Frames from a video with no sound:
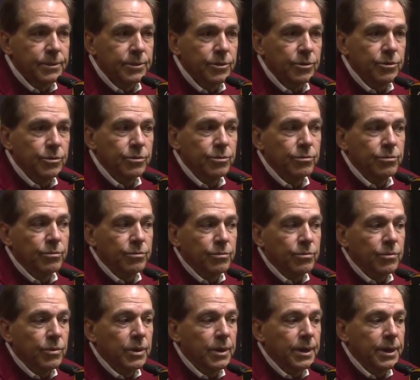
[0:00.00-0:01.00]
to
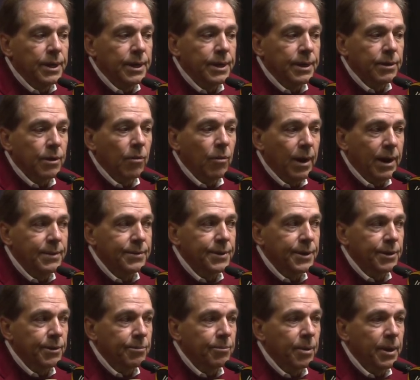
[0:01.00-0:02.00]
go out
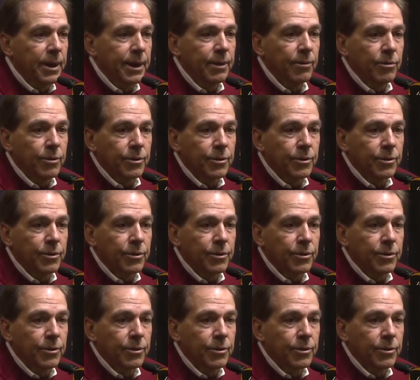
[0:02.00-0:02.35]
there and play